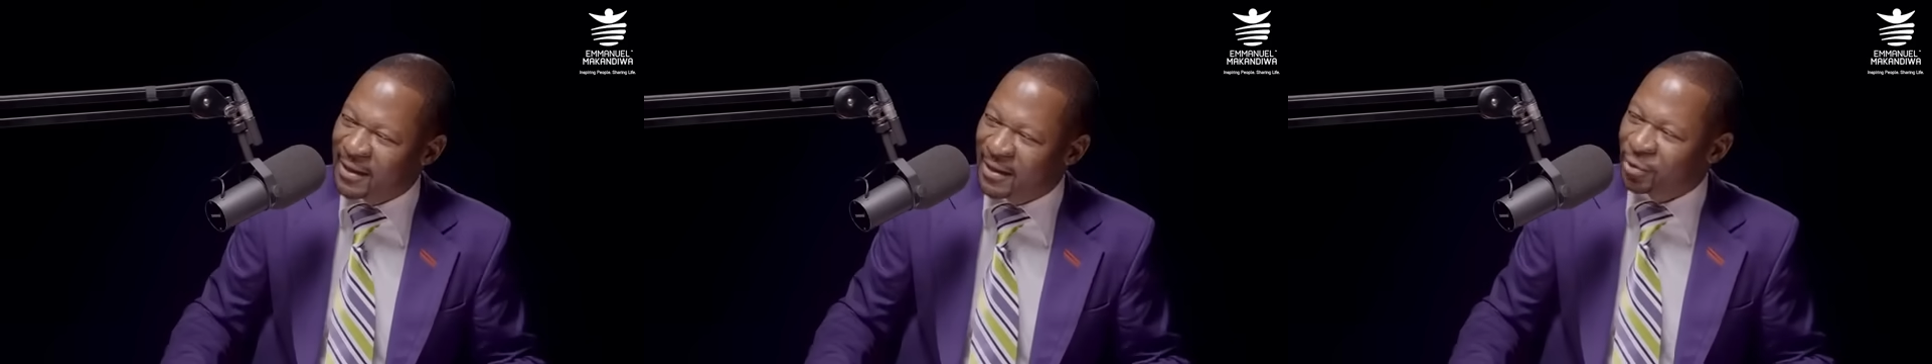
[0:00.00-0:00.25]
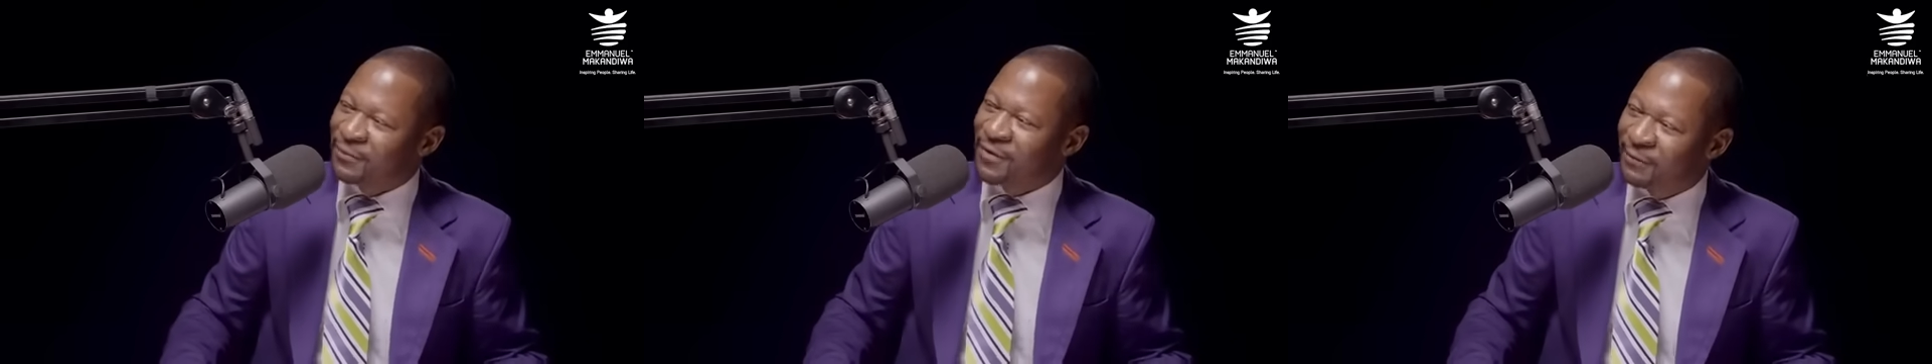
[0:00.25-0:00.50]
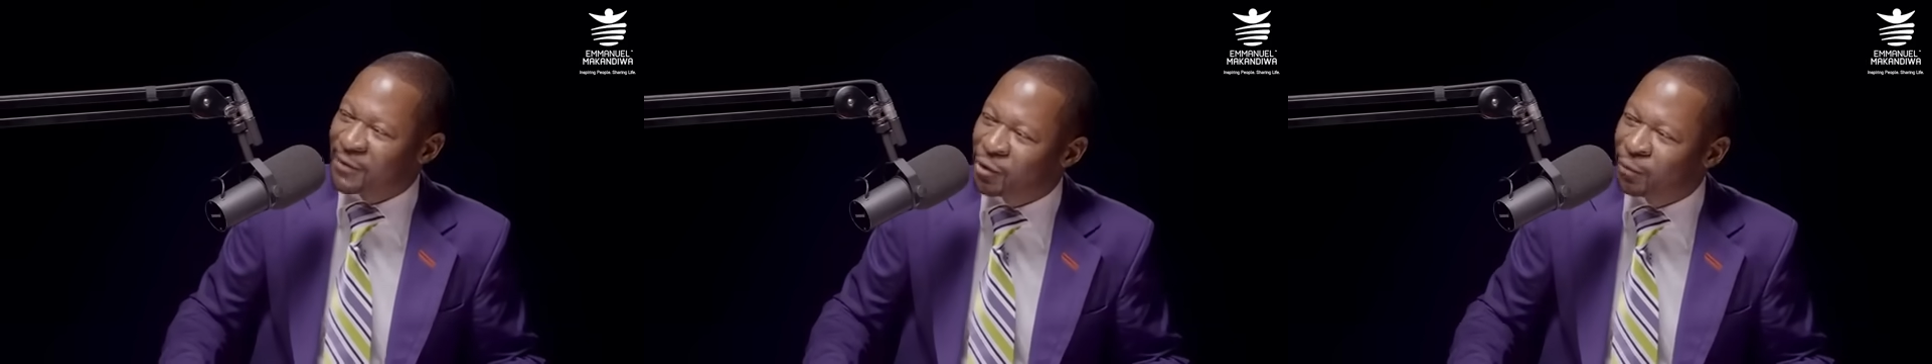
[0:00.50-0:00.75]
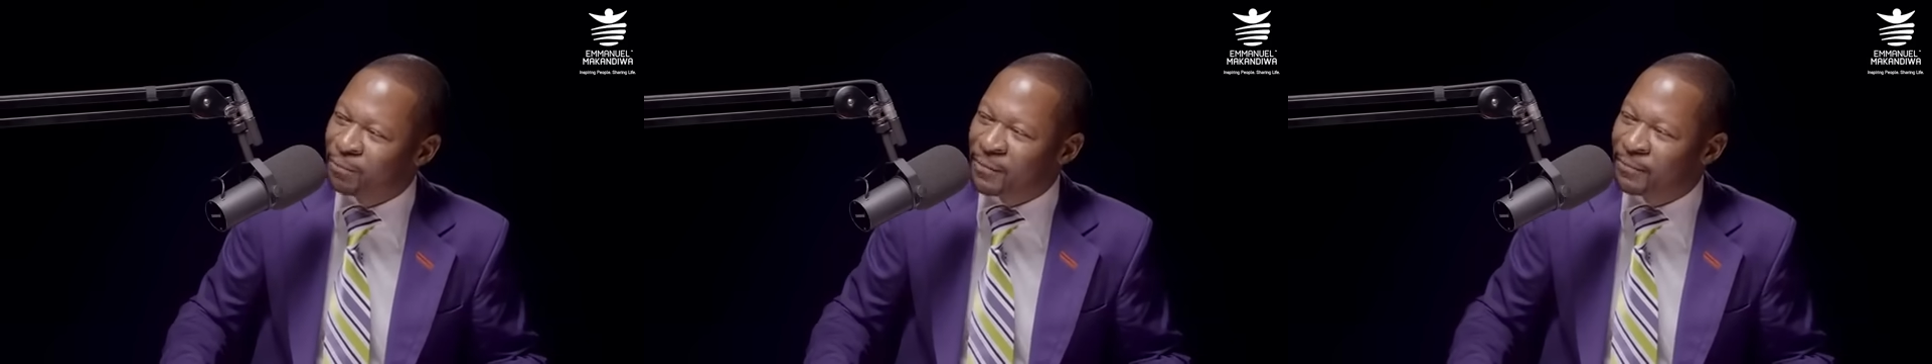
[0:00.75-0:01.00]
that we've given
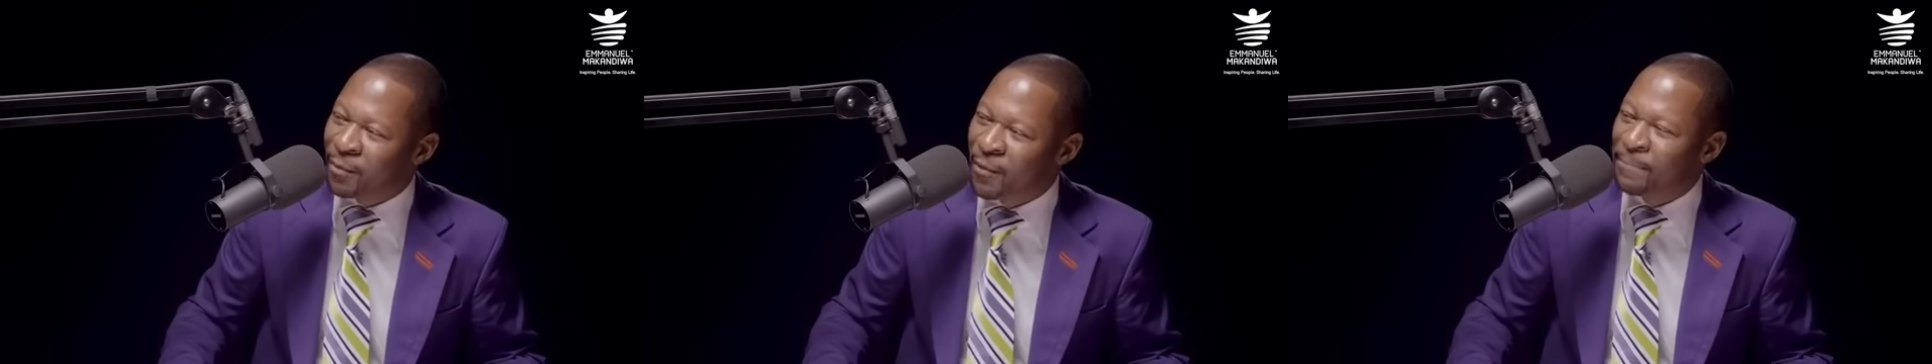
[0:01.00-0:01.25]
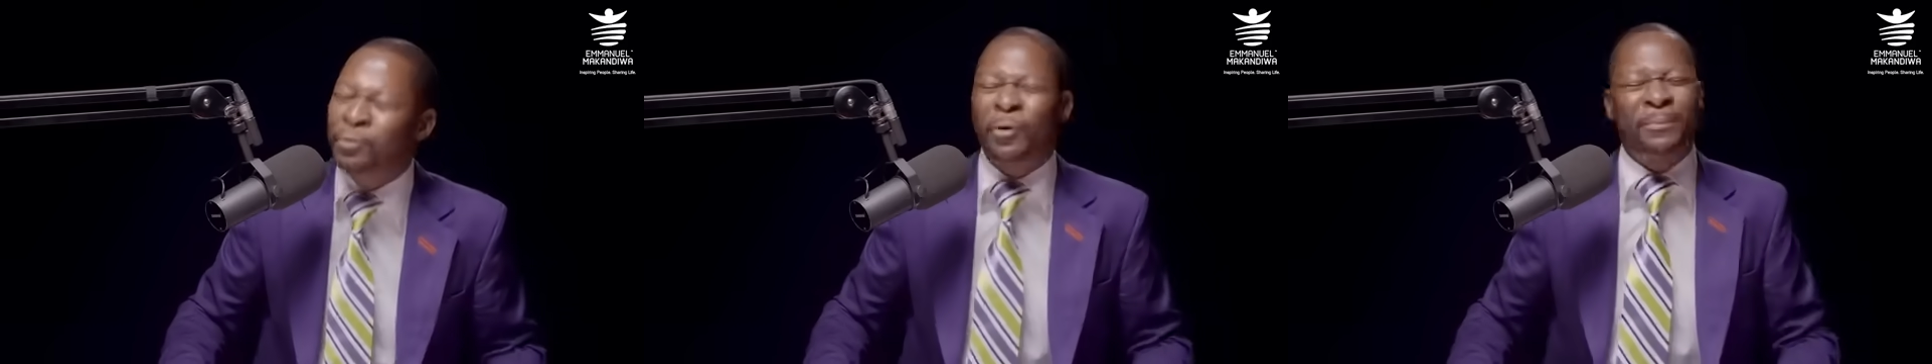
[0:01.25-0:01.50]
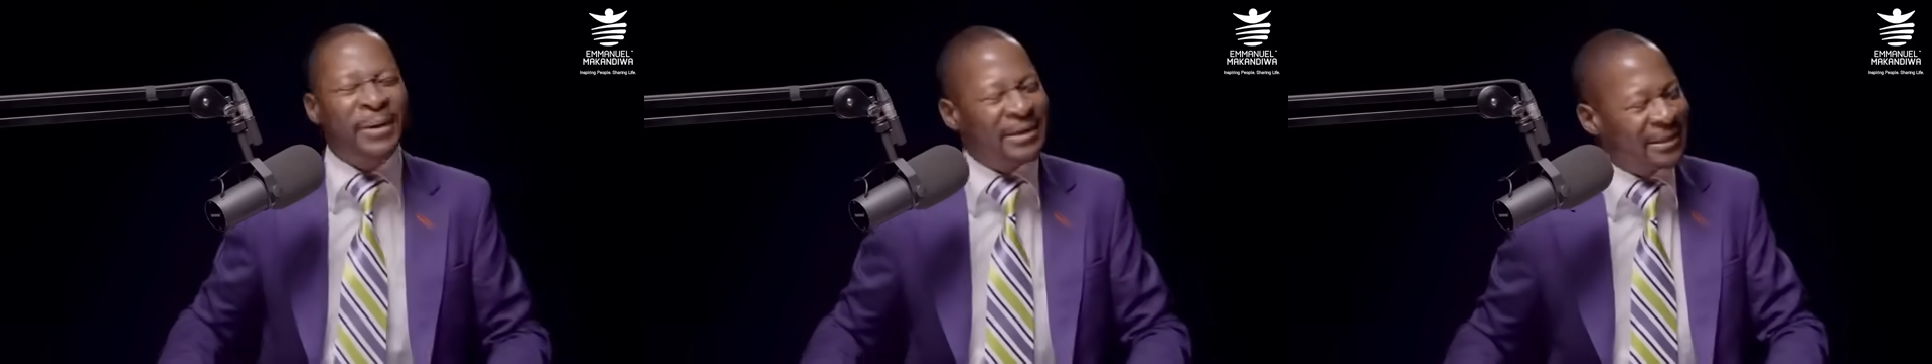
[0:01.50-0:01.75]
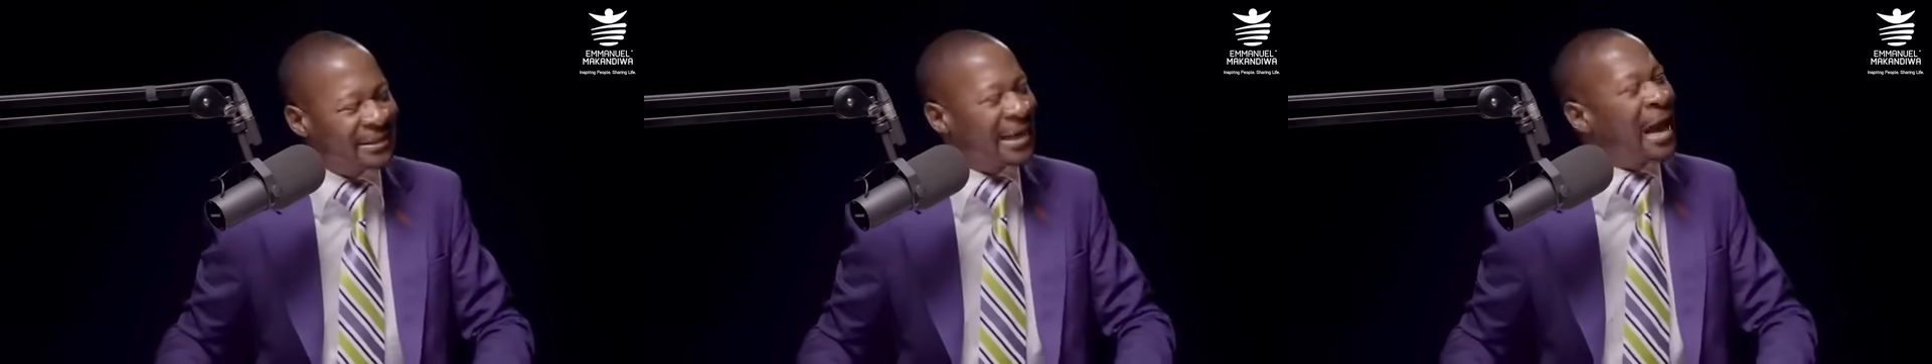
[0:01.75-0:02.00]
to people,
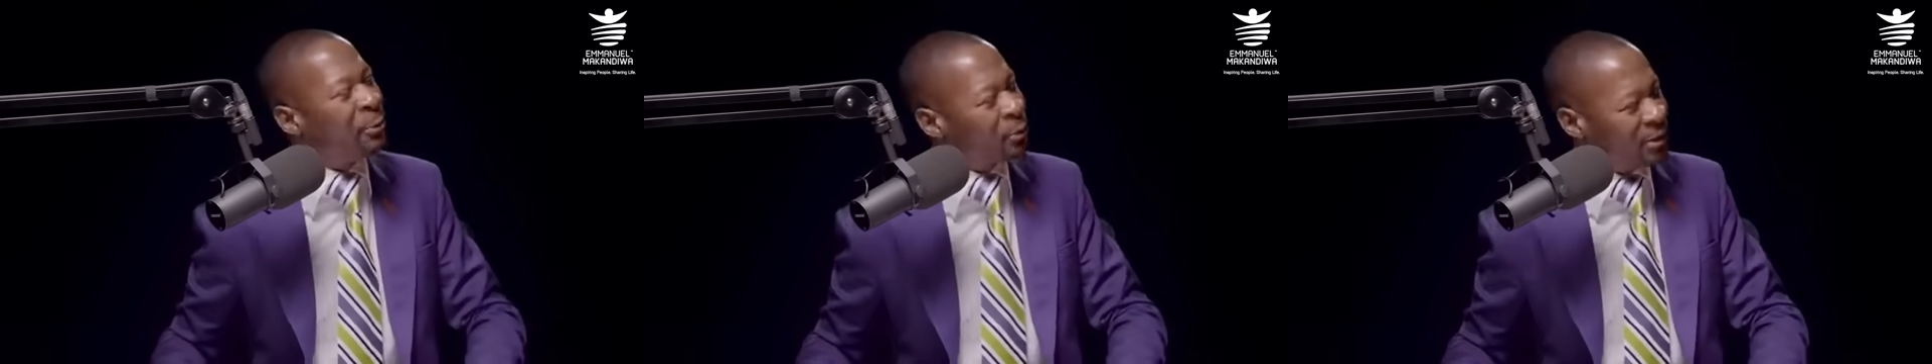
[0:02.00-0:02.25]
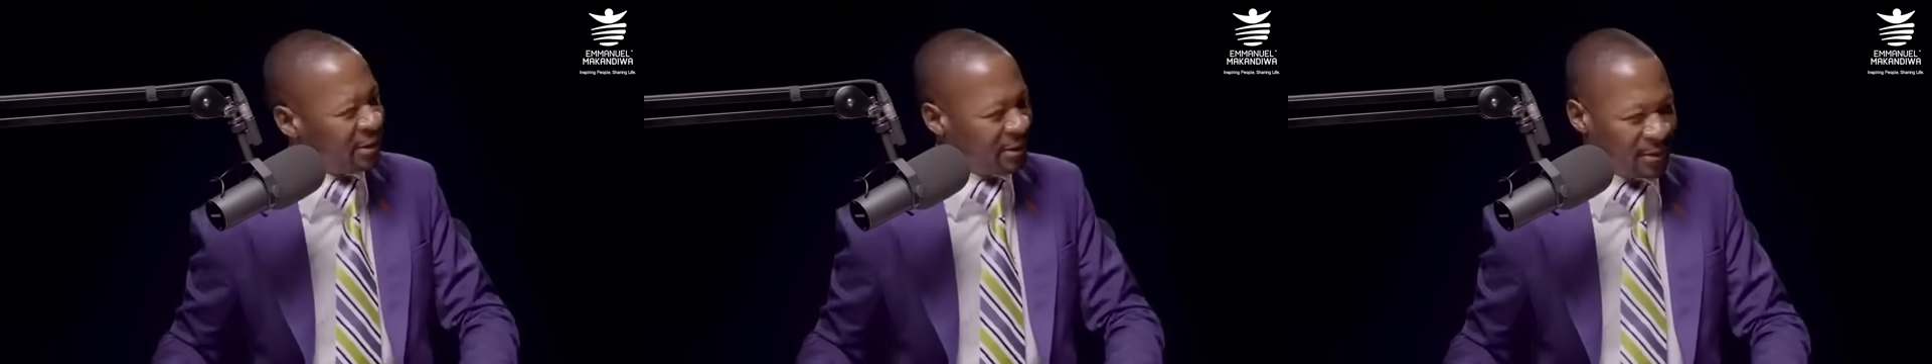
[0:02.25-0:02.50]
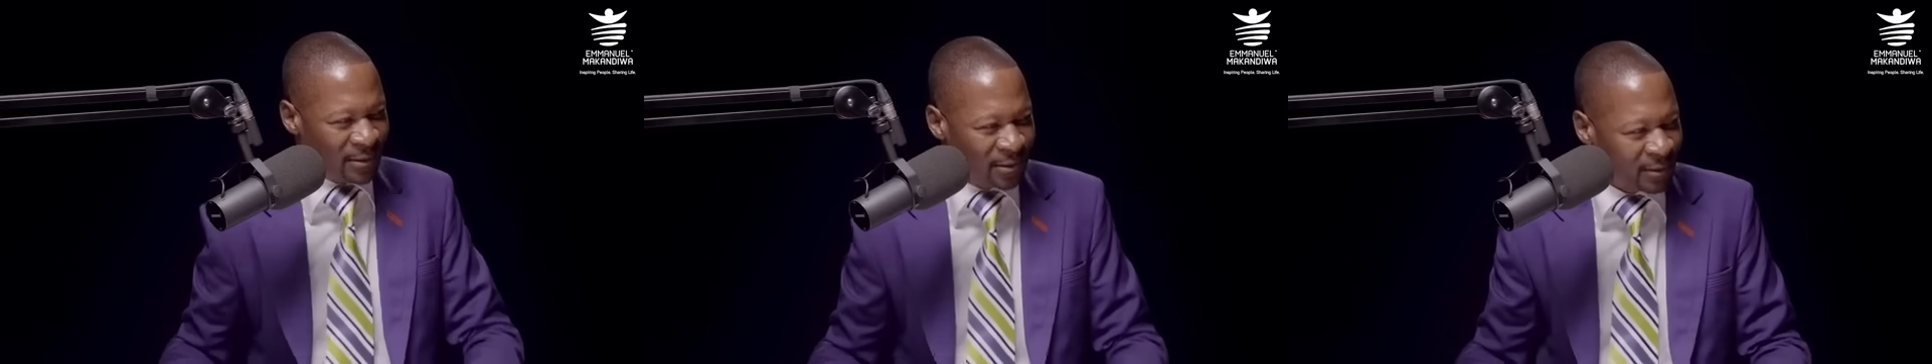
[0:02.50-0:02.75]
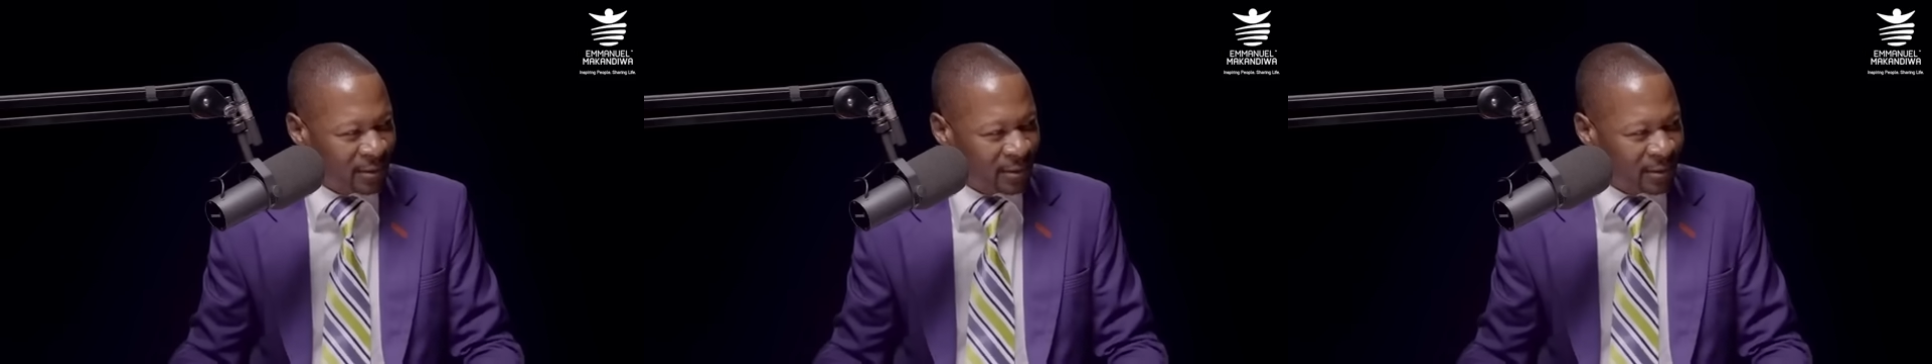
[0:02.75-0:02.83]
properties, houses.